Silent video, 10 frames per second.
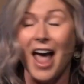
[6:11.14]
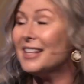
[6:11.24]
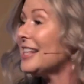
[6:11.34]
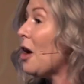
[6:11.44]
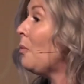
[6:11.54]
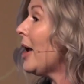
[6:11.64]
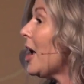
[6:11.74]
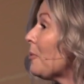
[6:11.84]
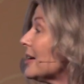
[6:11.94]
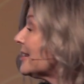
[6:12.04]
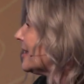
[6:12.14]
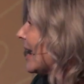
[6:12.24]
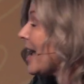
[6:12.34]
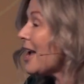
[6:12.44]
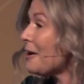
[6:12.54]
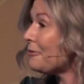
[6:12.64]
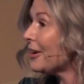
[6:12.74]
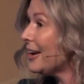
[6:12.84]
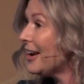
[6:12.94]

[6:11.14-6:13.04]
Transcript: It's that we receive